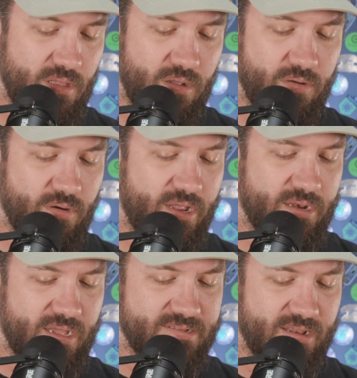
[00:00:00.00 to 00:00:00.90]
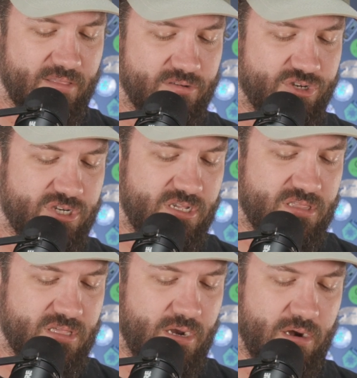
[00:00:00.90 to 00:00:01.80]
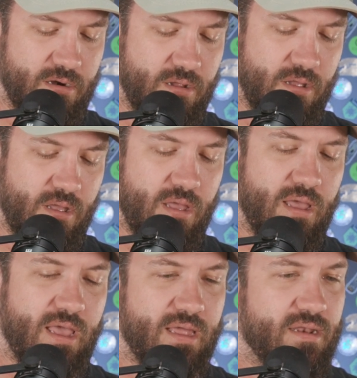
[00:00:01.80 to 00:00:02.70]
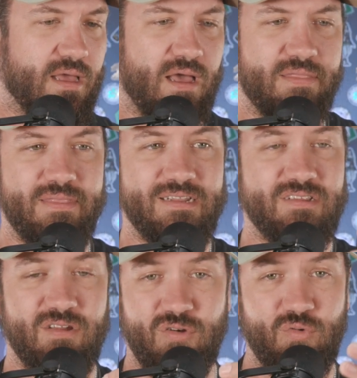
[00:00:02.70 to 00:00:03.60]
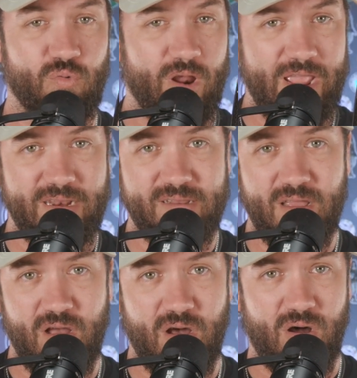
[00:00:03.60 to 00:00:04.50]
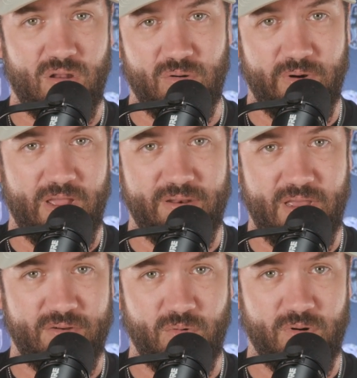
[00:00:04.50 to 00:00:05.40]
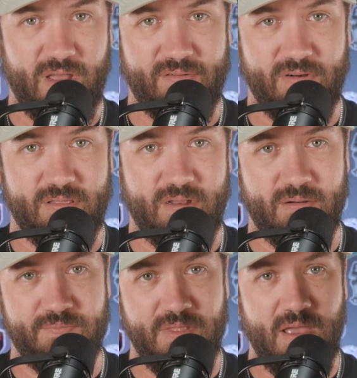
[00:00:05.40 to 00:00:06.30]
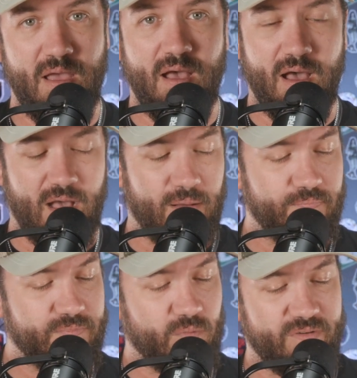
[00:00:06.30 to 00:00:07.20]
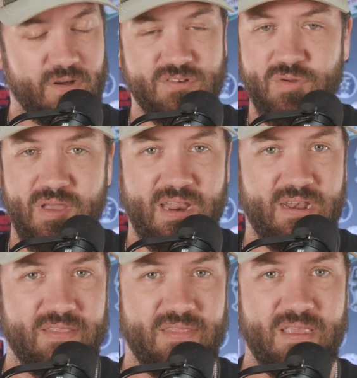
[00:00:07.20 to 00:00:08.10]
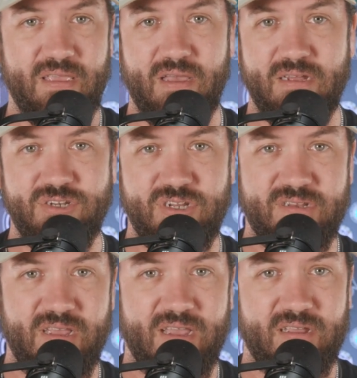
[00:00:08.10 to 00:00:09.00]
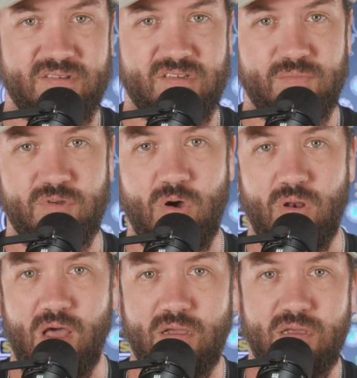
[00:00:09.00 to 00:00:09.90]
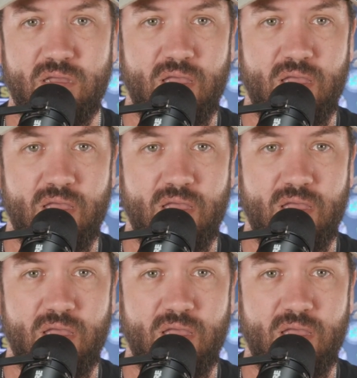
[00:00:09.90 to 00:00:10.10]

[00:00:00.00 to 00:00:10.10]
Great, nice leather sheath there. And uh, that's a great all-around outdoor knife right there. Um, we've also got it in the uh, G T I Custom Golok